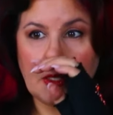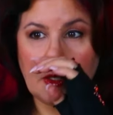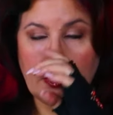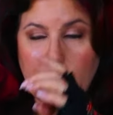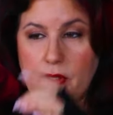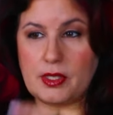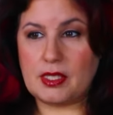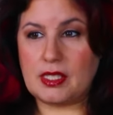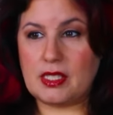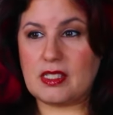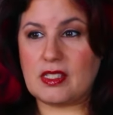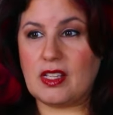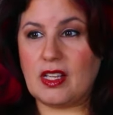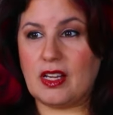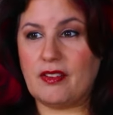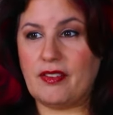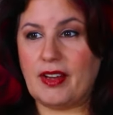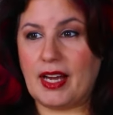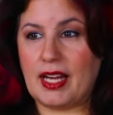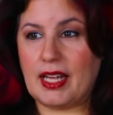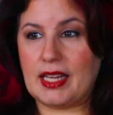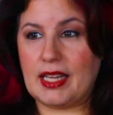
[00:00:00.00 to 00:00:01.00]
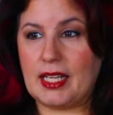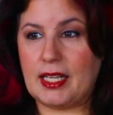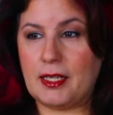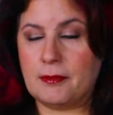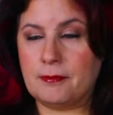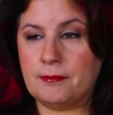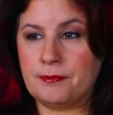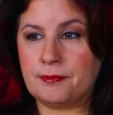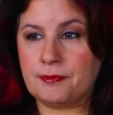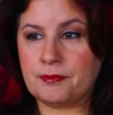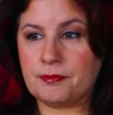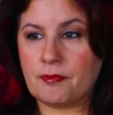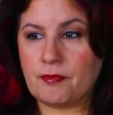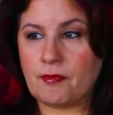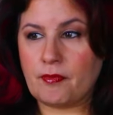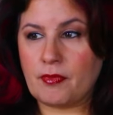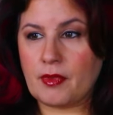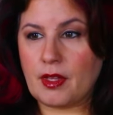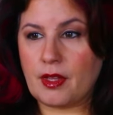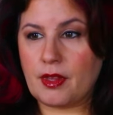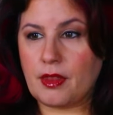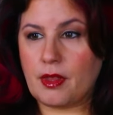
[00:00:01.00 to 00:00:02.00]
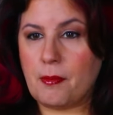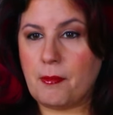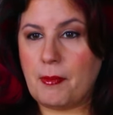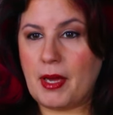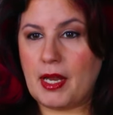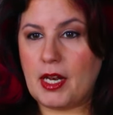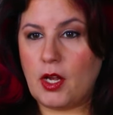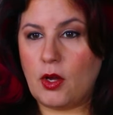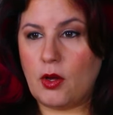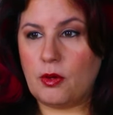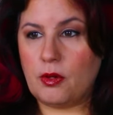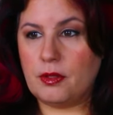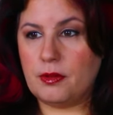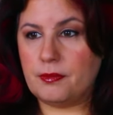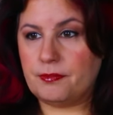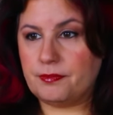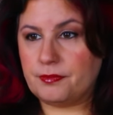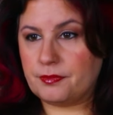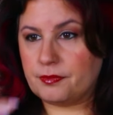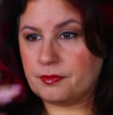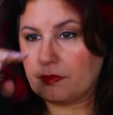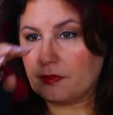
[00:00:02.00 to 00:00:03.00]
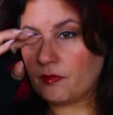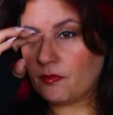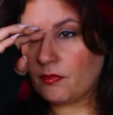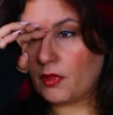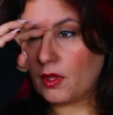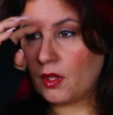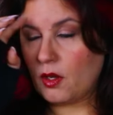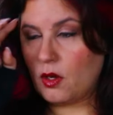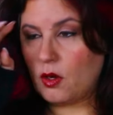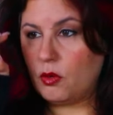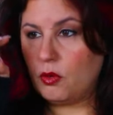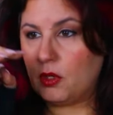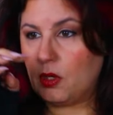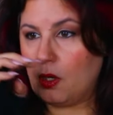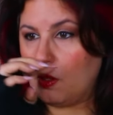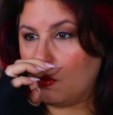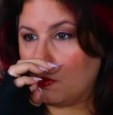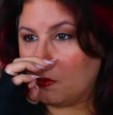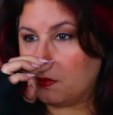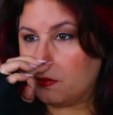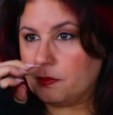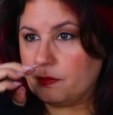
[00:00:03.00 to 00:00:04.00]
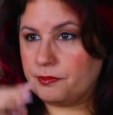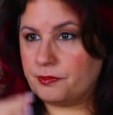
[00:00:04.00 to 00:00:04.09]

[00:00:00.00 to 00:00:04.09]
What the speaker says: Oh, is this the valley? The meadow? Oh no.